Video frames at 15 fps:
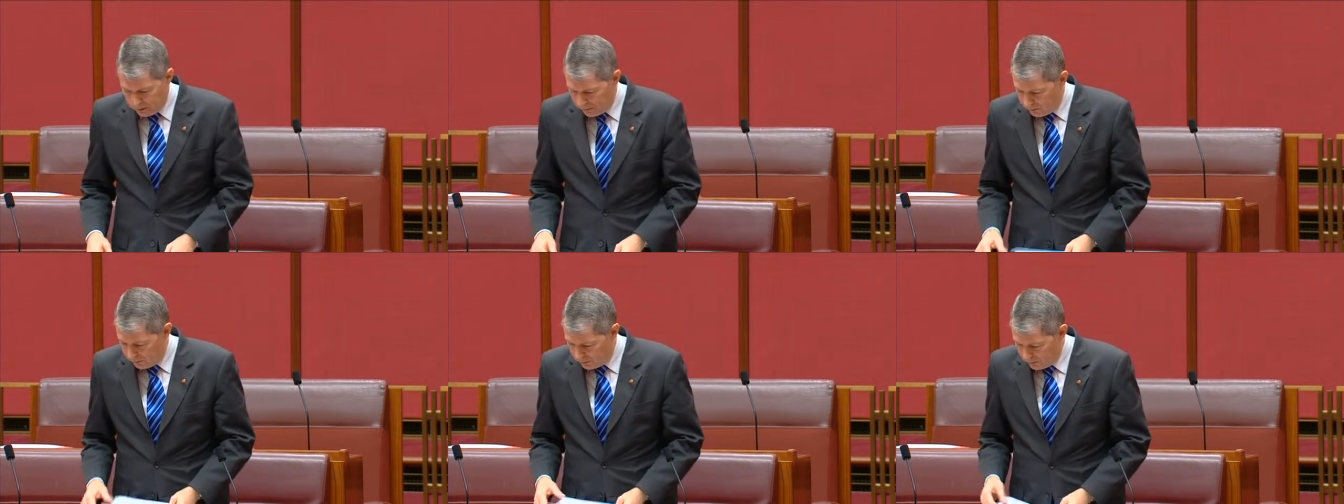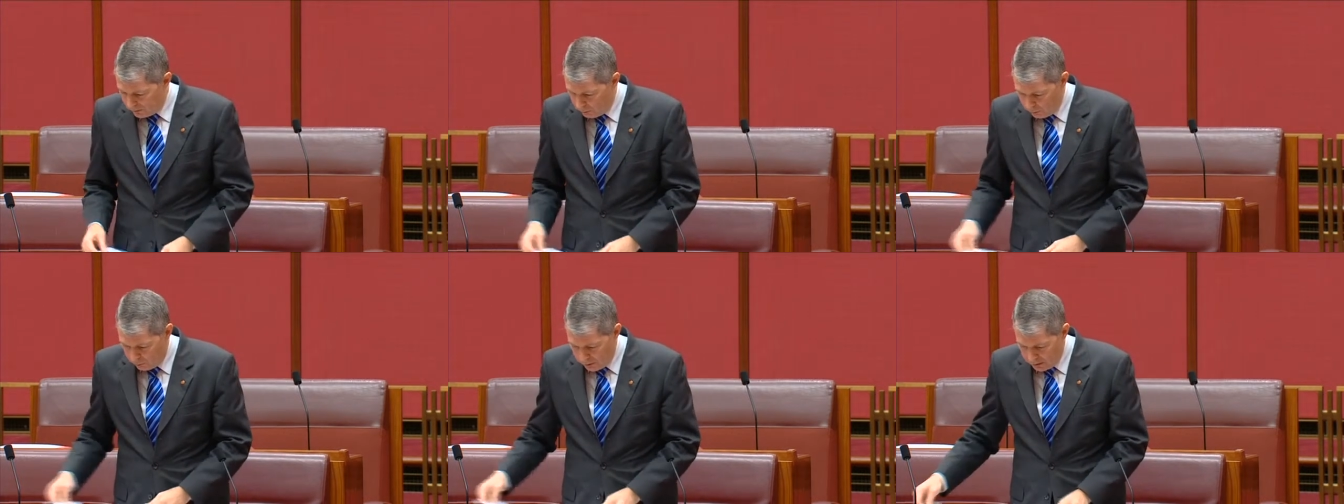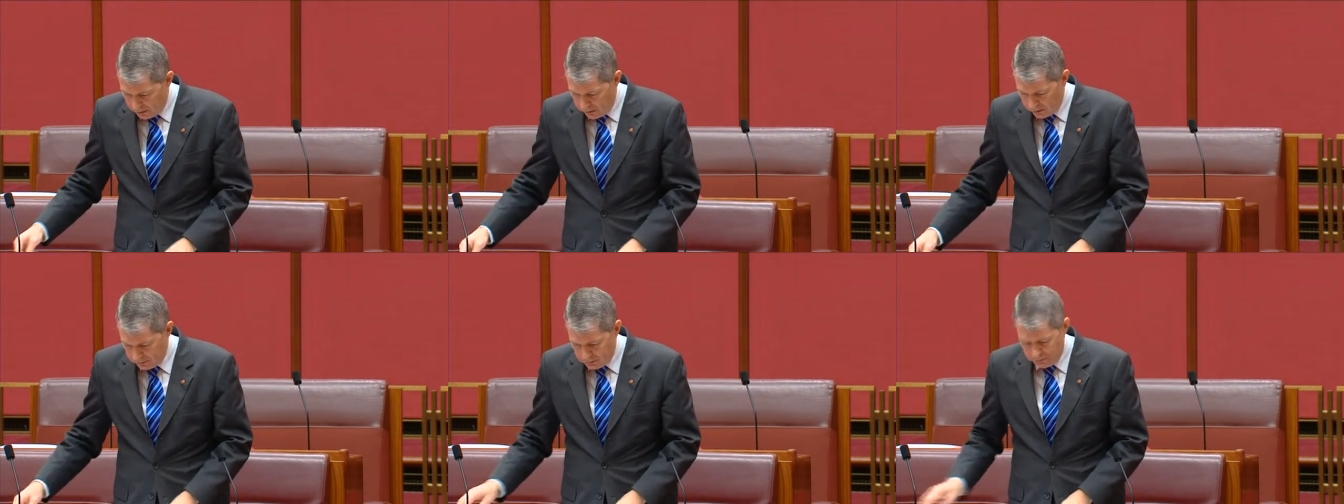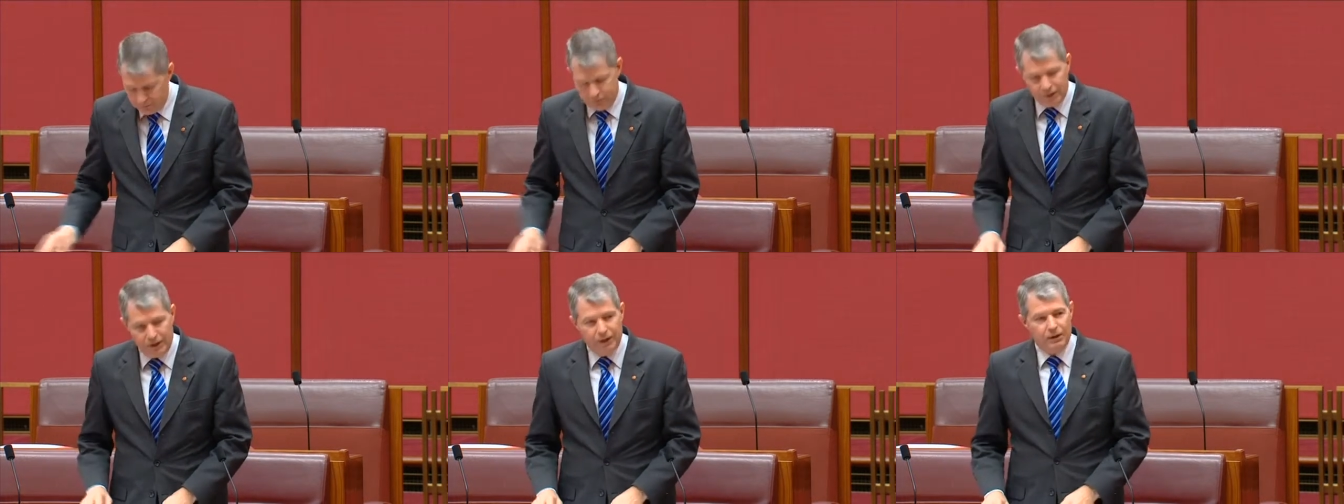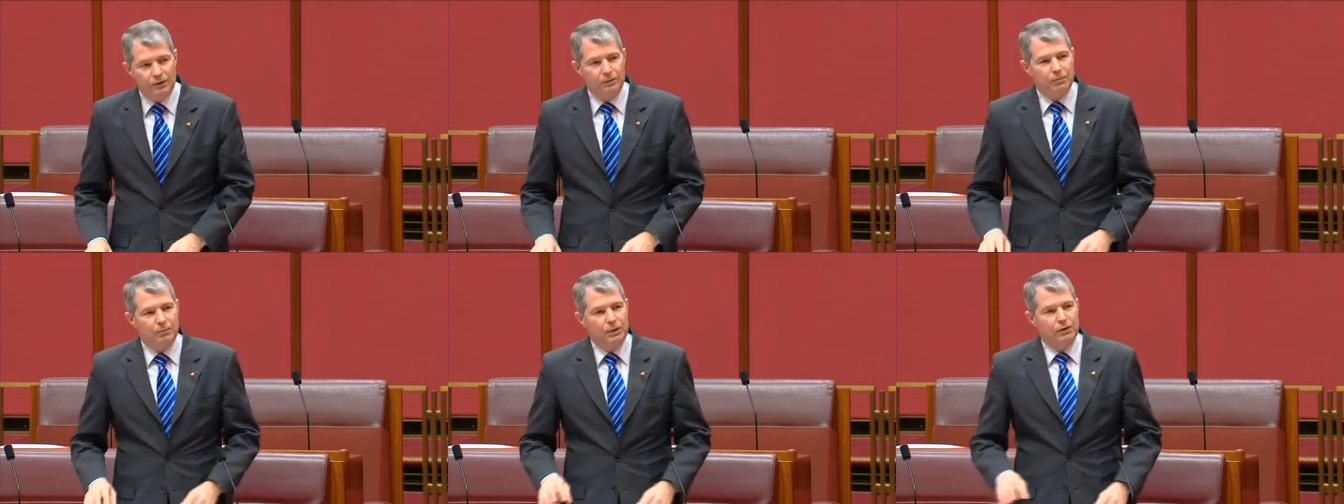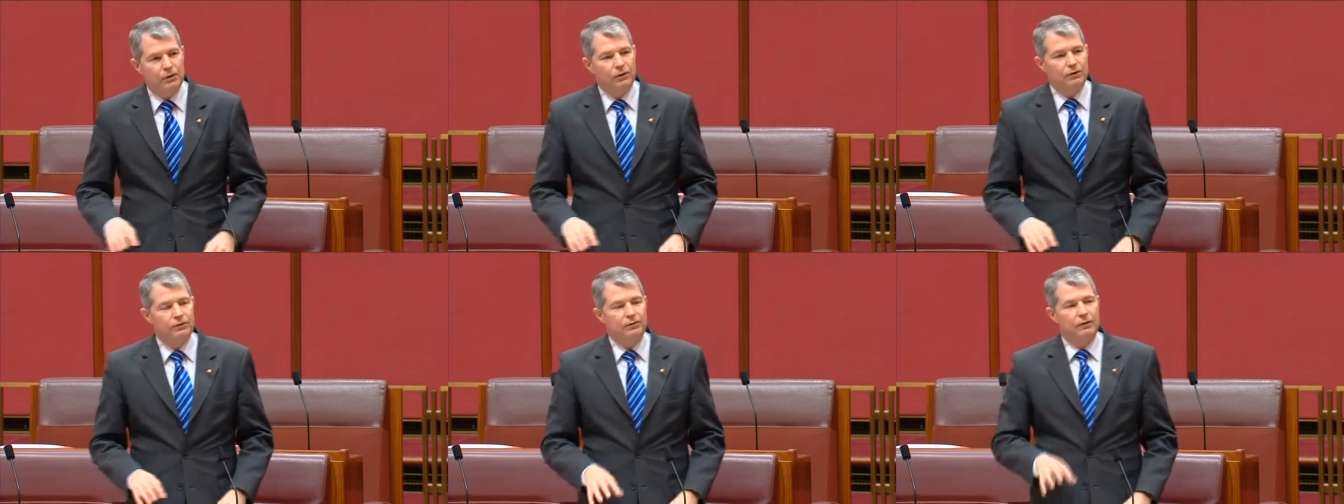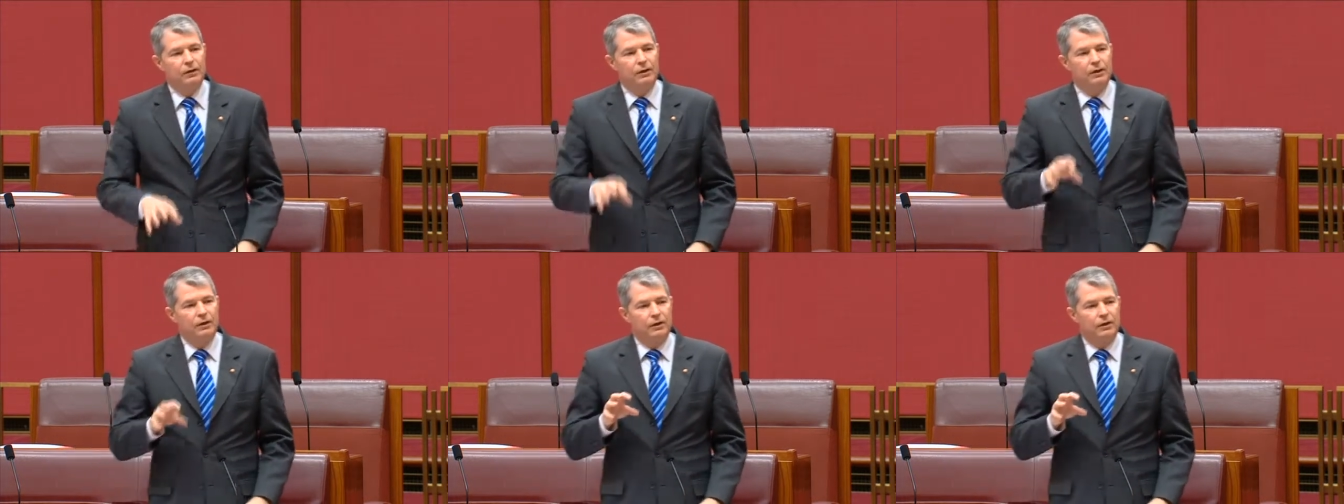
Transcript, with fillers: area that we understand because